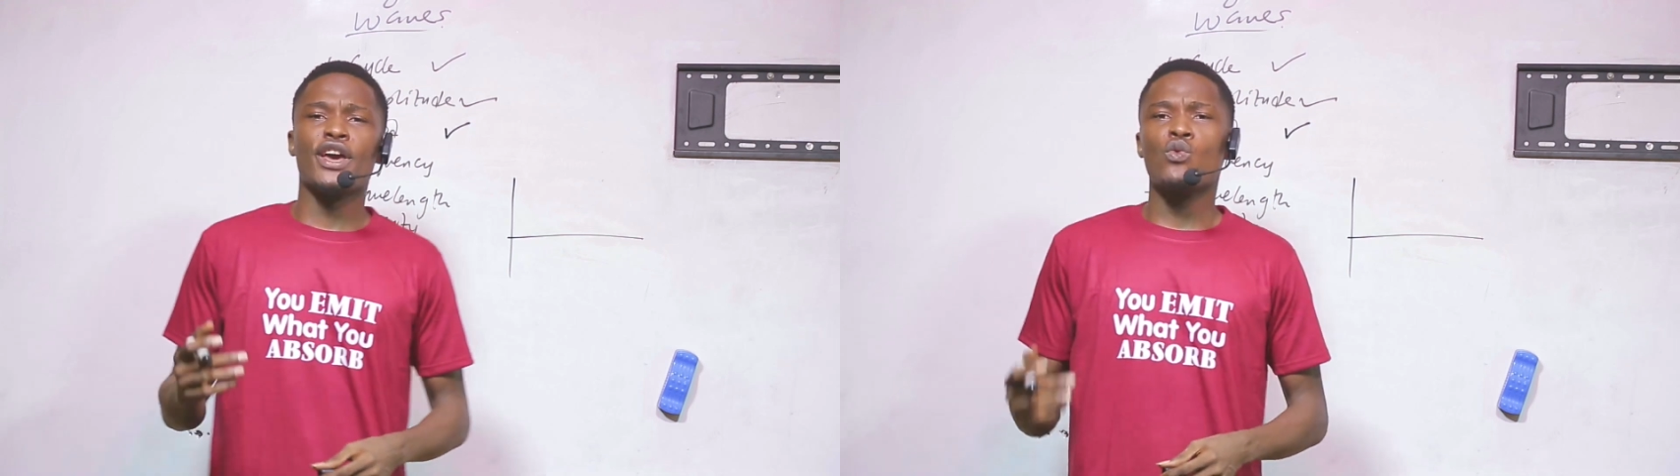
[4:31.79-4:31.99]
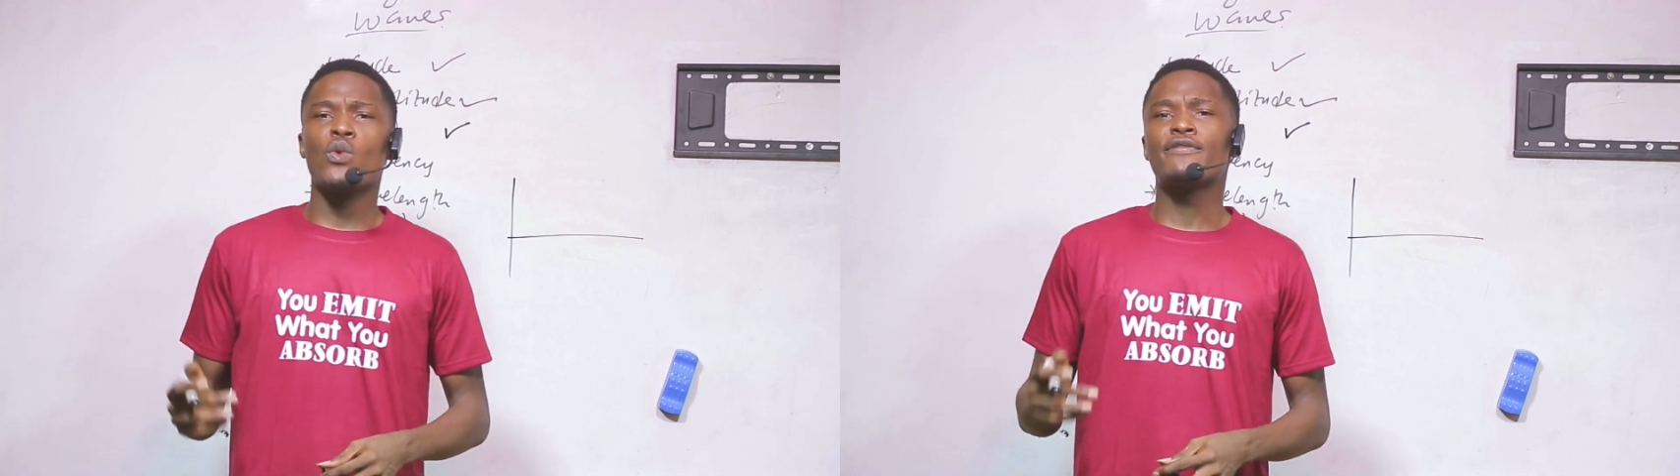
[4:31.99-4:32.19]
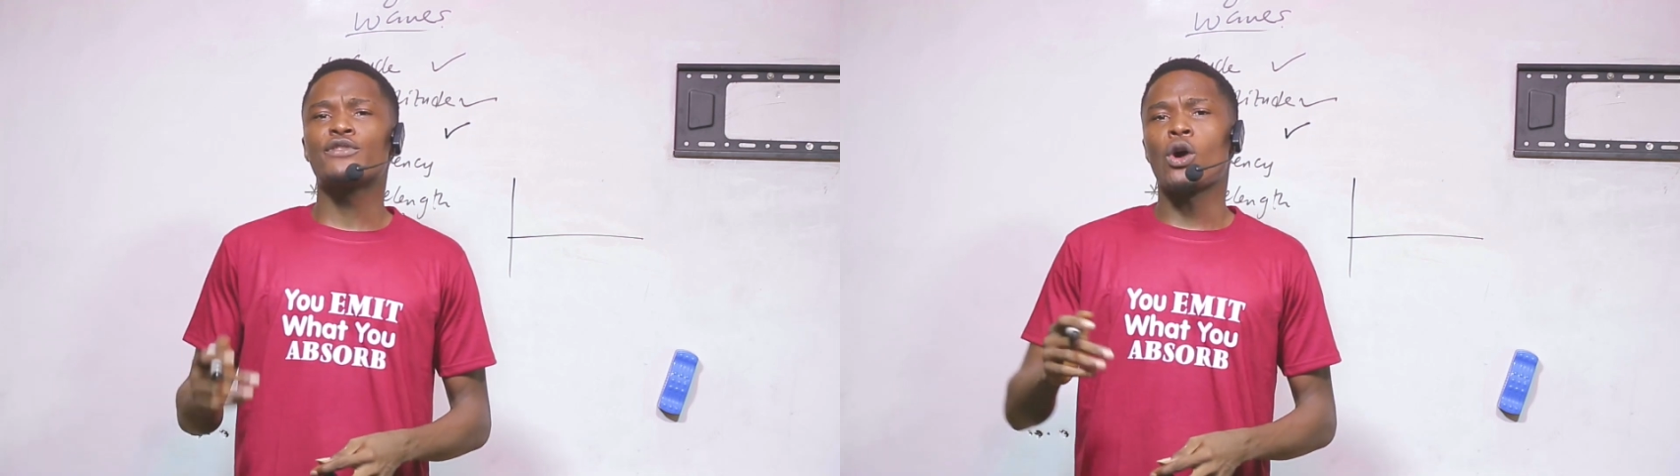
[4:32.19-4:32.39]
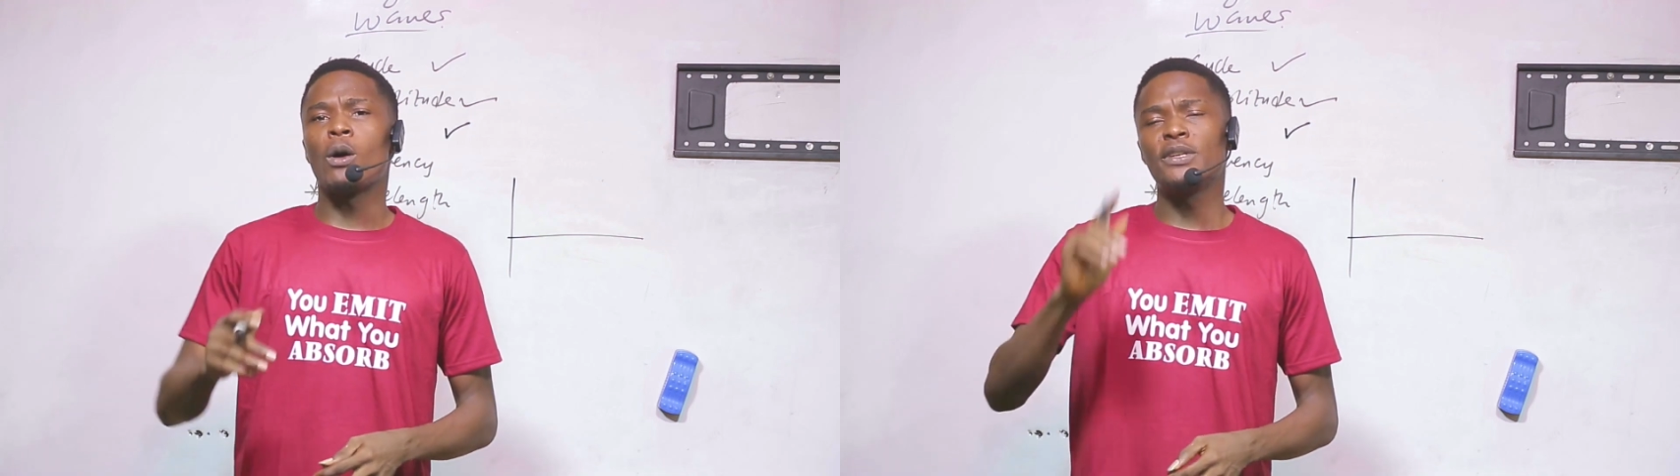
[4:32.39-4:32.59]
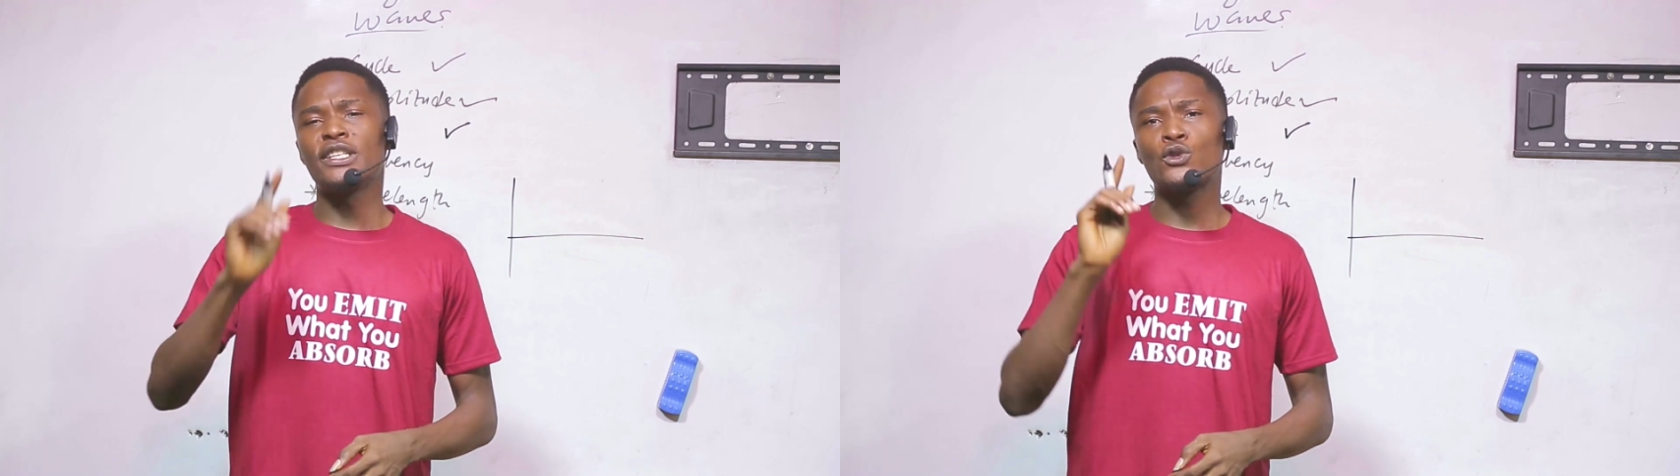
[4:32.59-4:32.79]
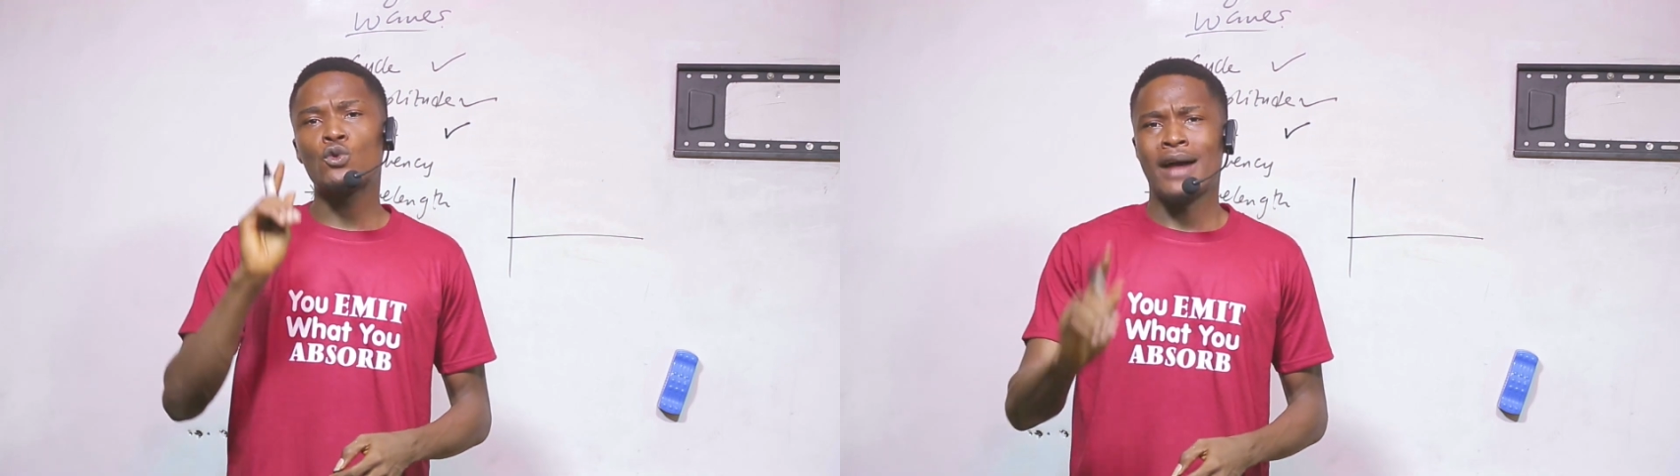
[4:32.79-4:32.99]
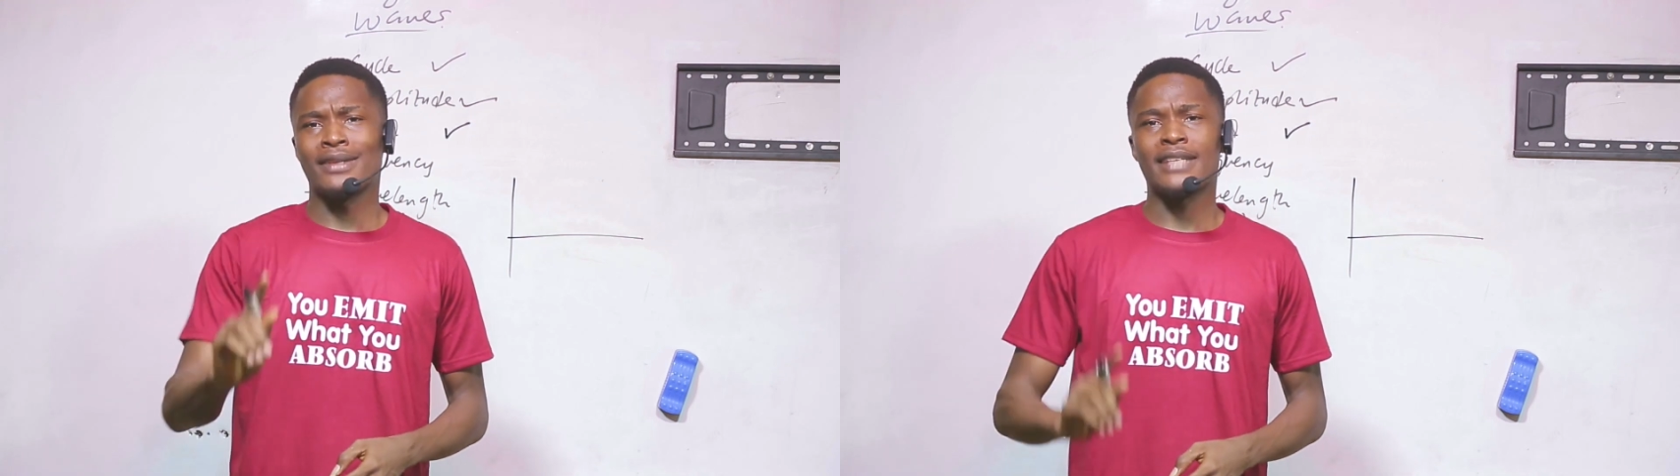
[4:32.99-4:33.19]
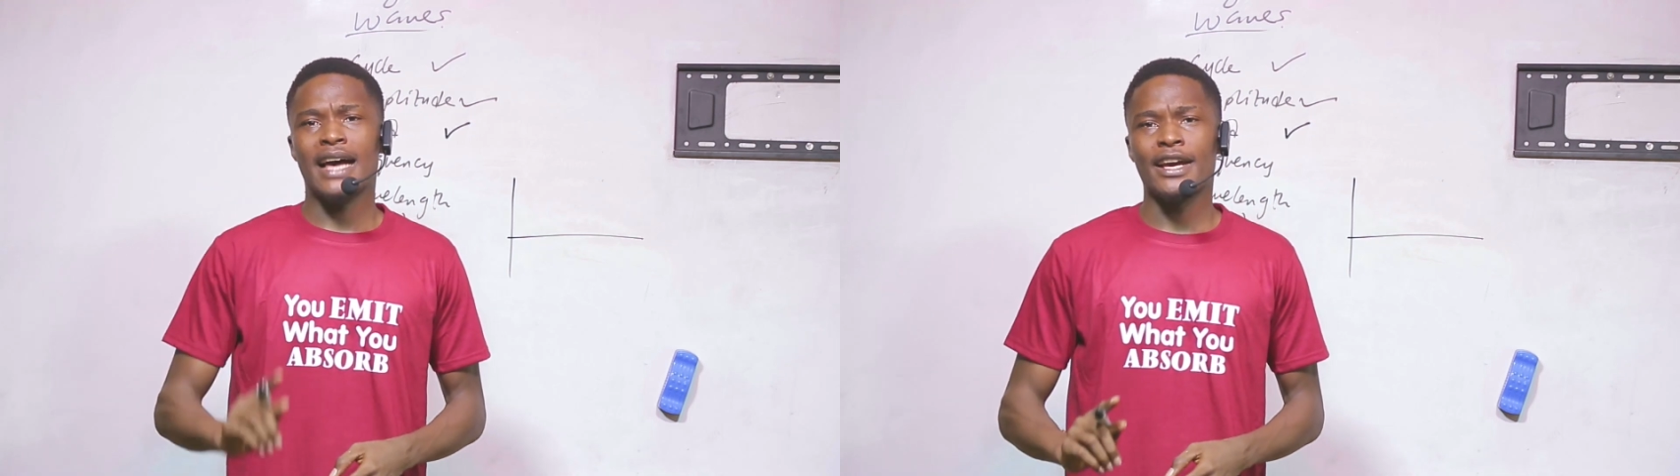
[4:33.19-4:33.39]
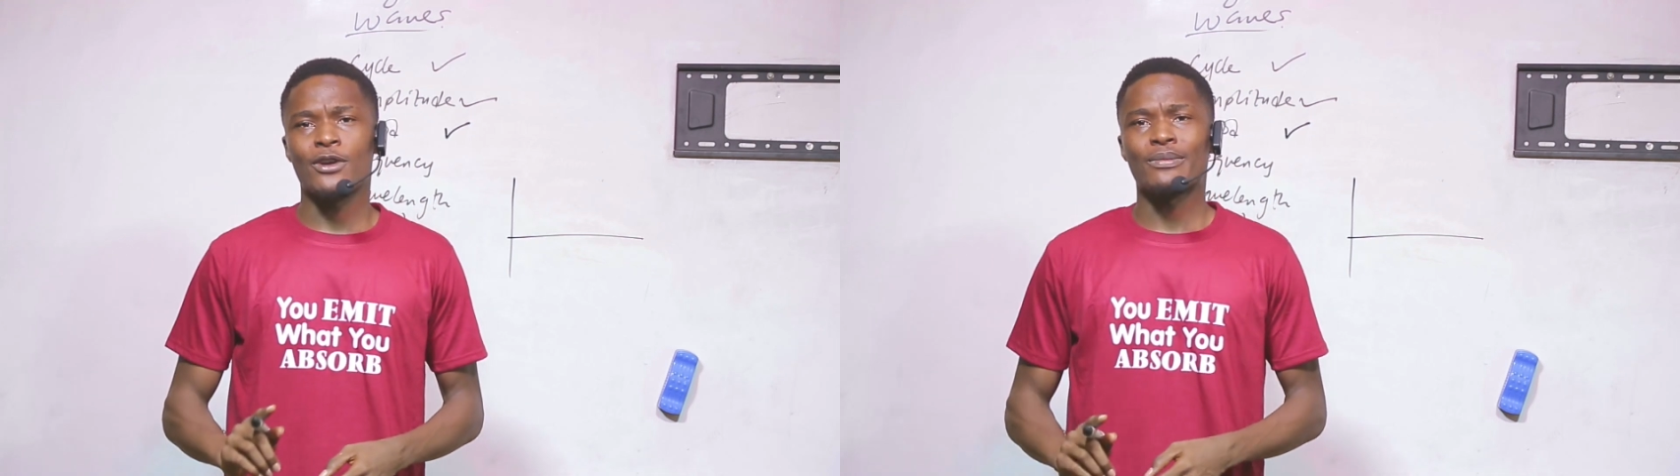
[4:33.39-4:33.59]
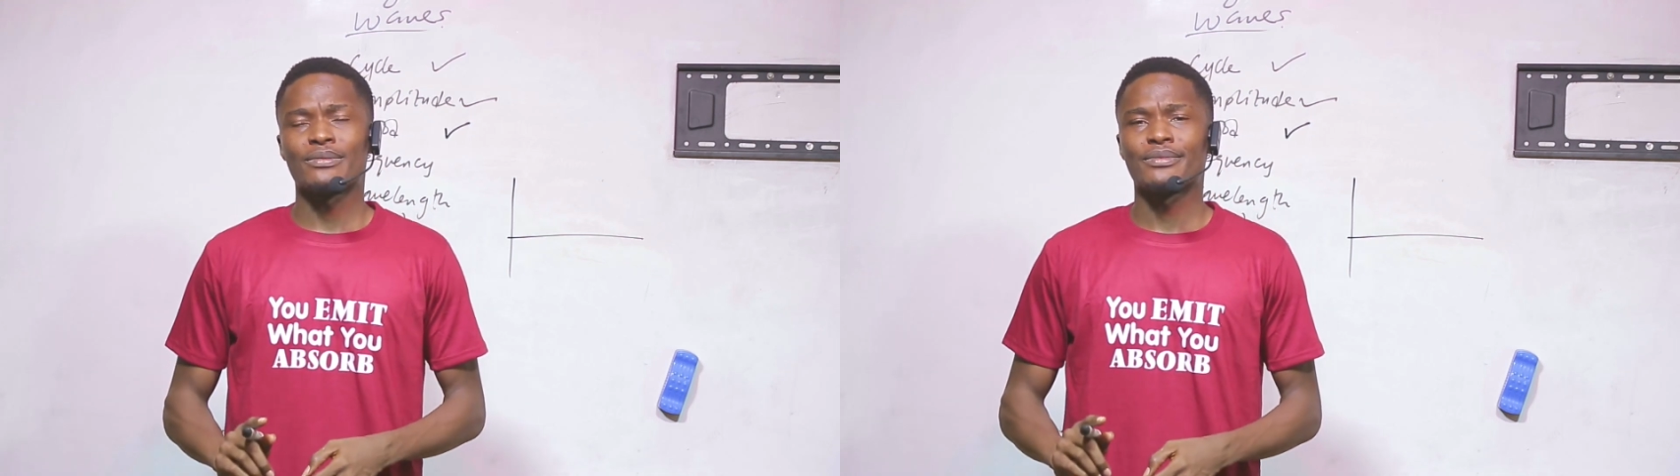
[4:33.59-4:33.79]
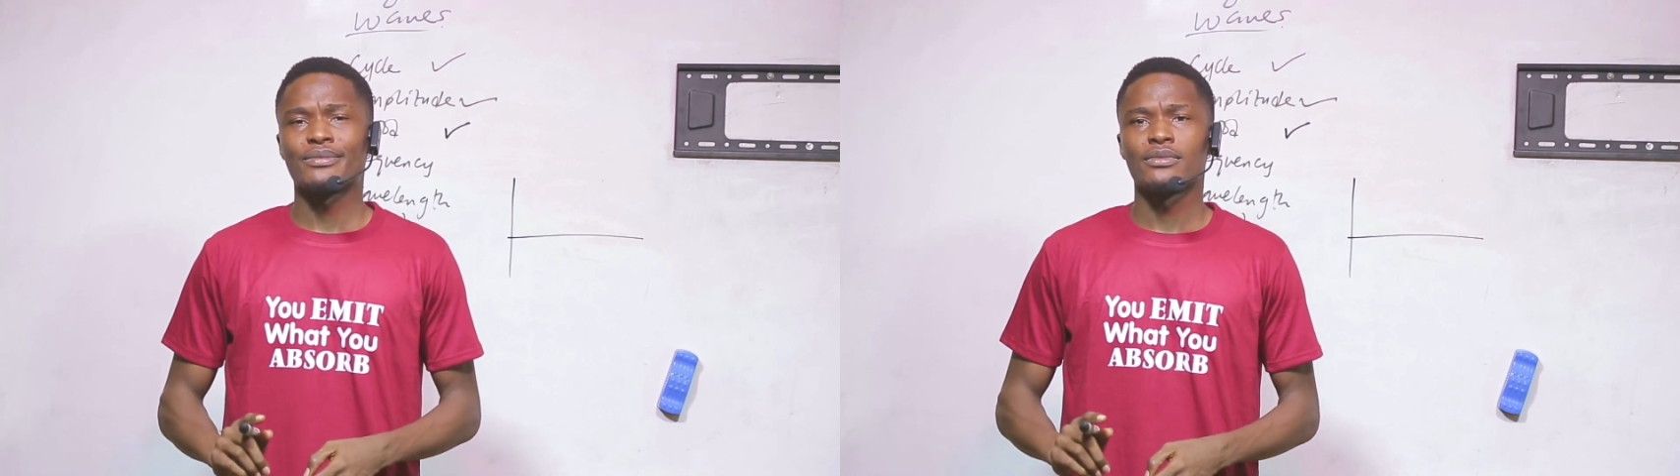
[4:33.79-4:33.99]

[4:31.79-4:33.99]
for a wave to complete one cycle.